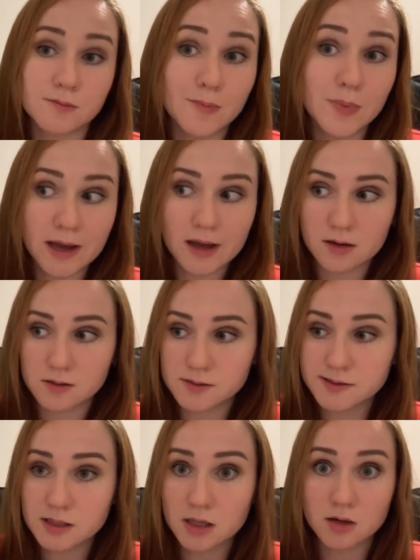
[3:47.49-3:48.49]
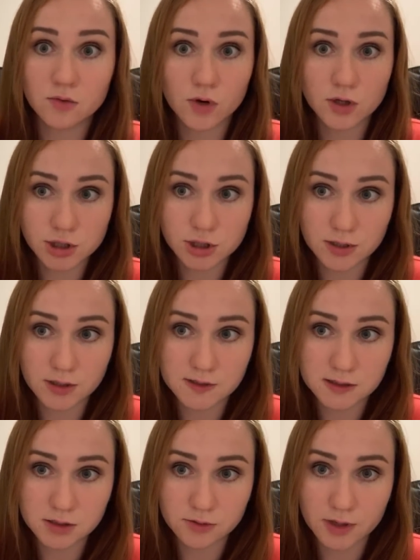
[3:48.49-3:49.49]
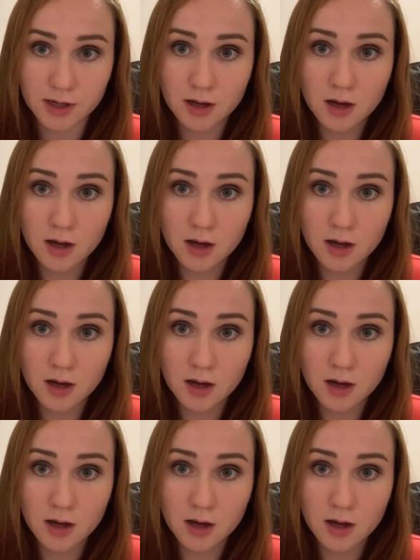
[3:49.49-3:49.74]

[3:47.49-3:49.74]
battles in Russian history.